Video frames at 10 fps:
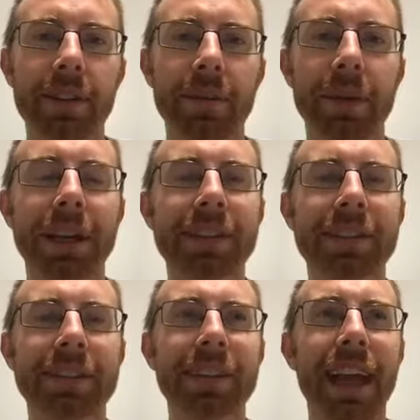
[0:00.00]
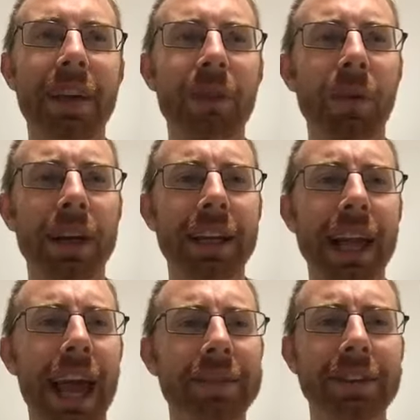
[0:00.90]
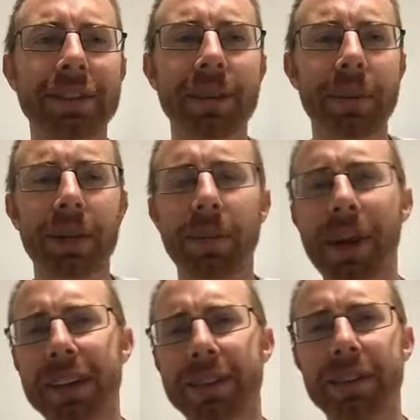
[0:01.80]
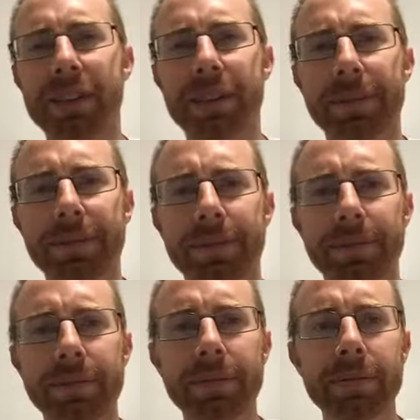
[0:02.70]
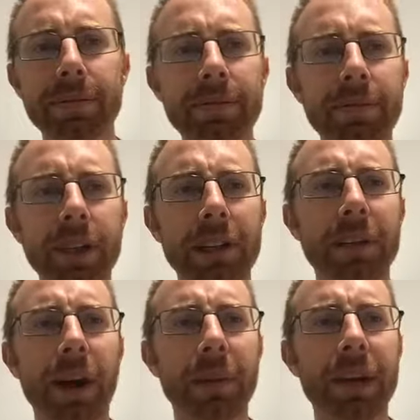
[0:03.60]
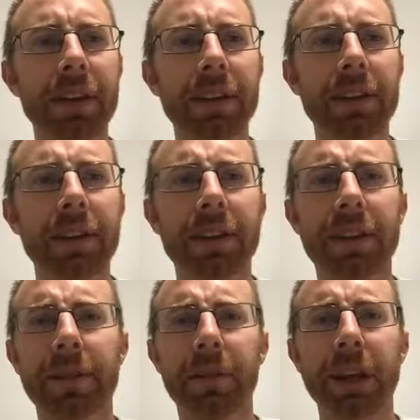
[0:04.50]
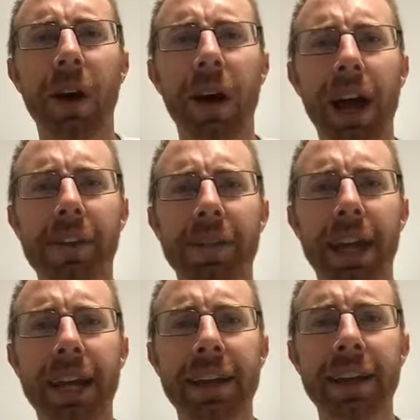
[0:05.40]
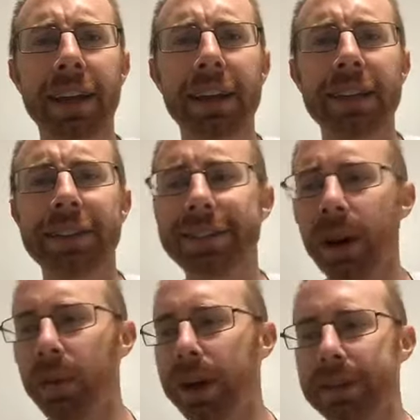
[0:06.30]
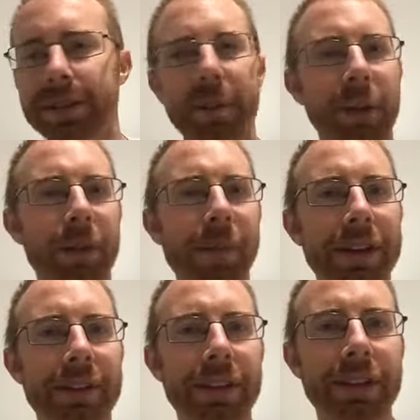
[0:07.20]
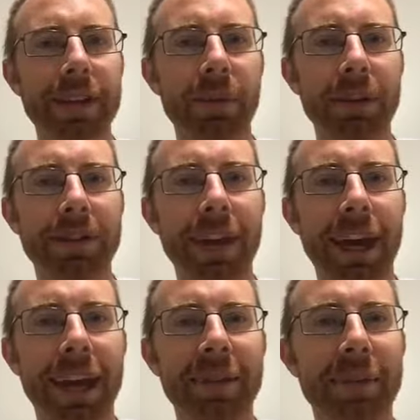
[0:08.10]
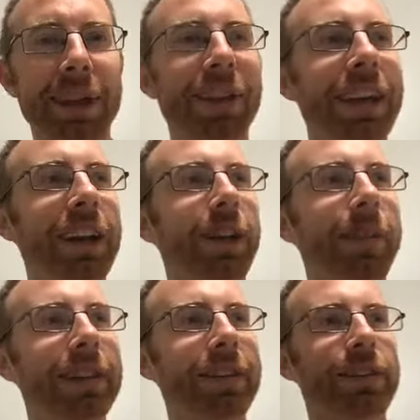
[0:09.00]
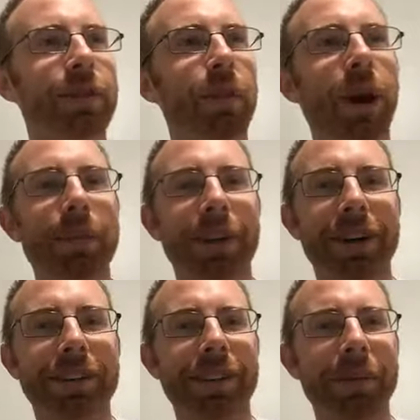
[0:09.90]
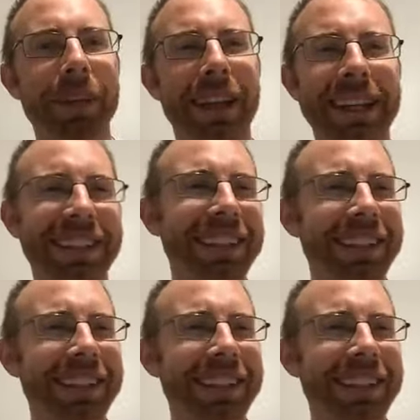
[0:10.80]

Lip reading: Because everyone can have a similar message. We all have somewhat similar messages that we say, but you can hear a message from one person and be like,